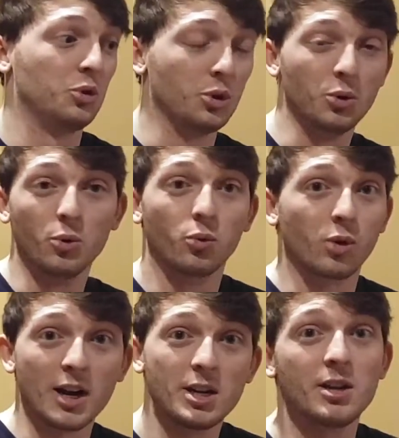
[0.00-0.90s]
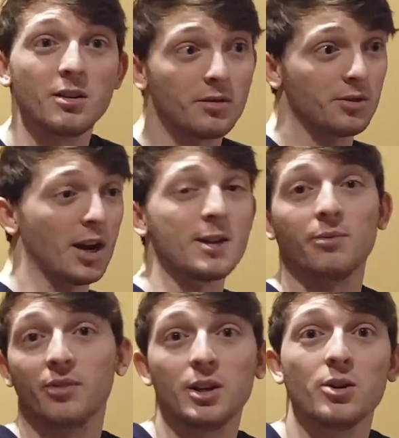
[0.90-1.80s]
do writing type
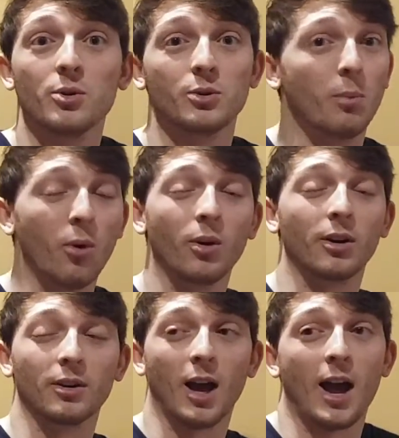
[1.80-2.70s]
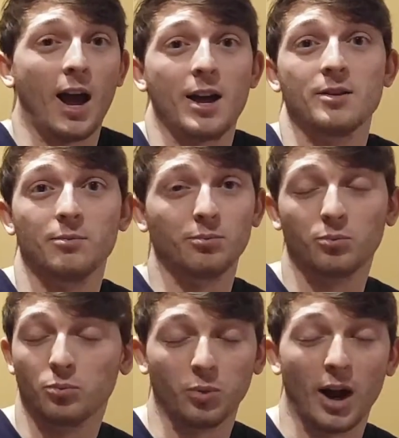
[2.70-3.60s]
videos more. I
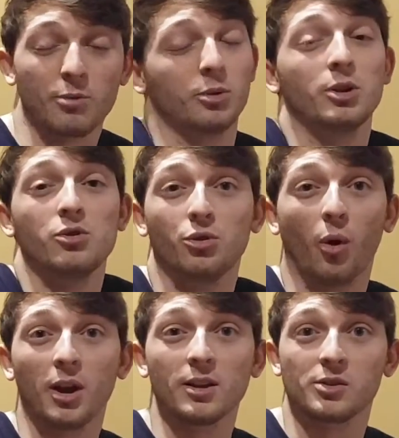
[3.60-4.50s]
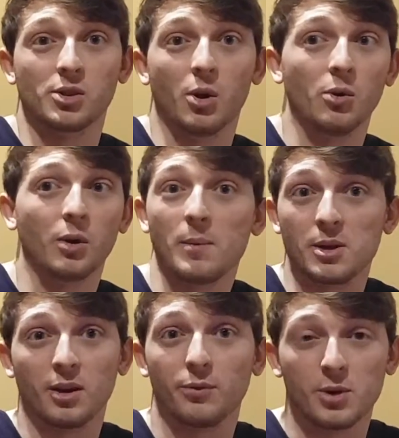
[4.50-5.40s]
really enjoy it, so, I
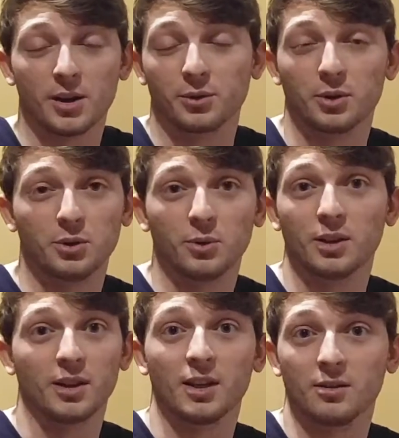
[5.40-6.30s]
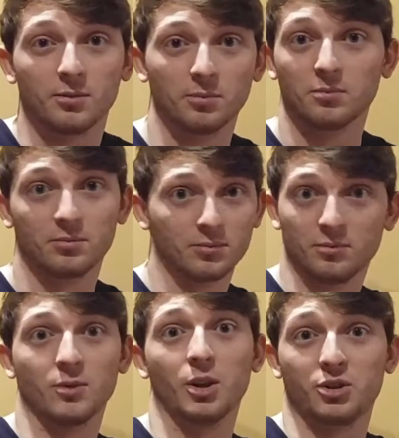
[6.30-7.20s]
mean, if you guys are into it, then
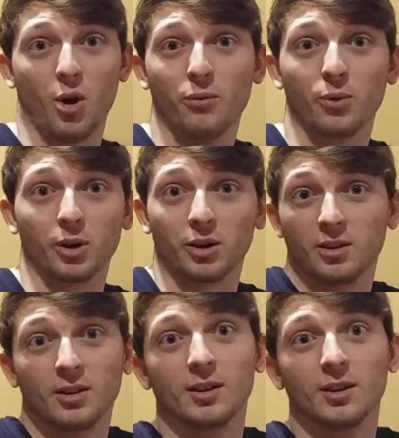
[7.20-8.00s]
let's go for it.